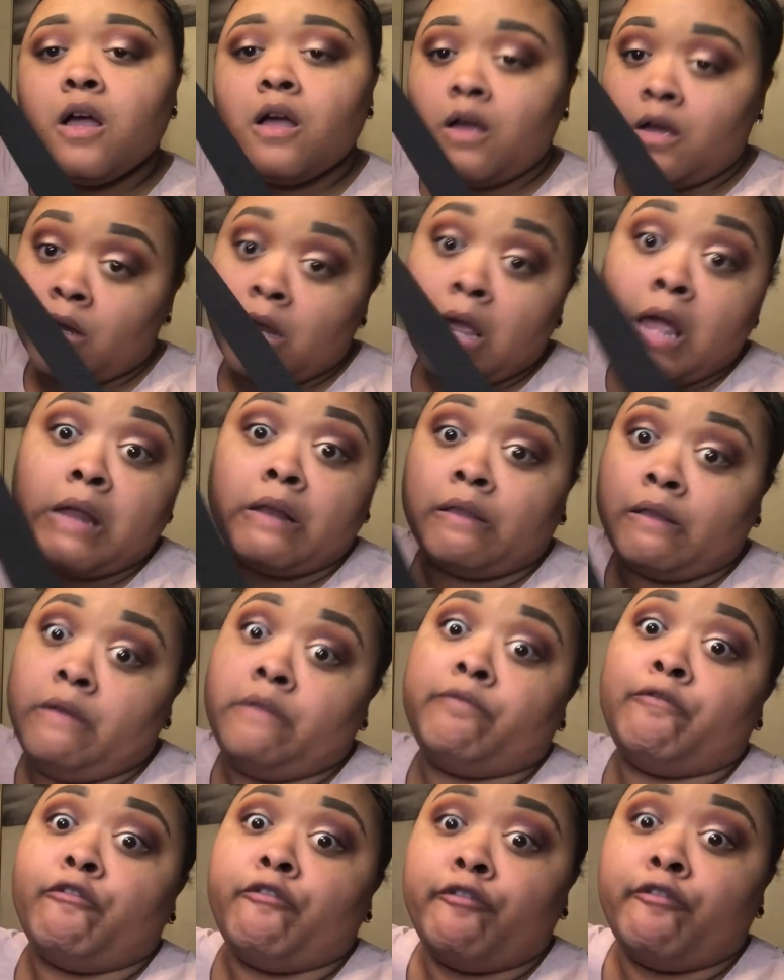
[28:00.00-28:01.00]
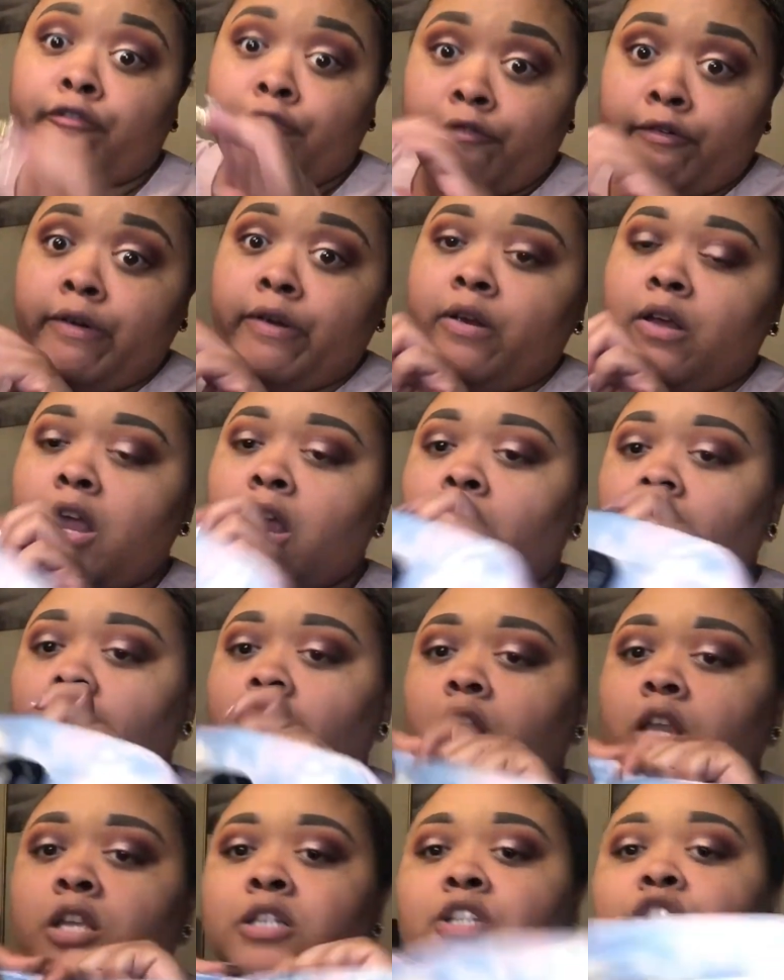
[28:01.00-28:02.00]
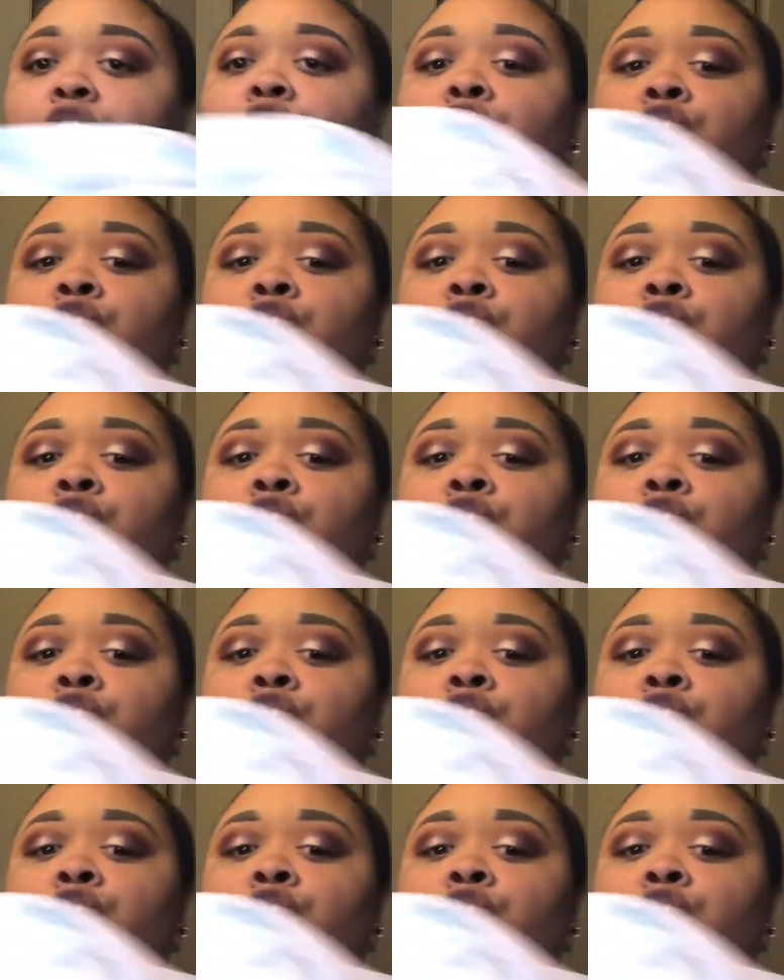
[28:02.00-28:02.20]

I got this for free, and it's just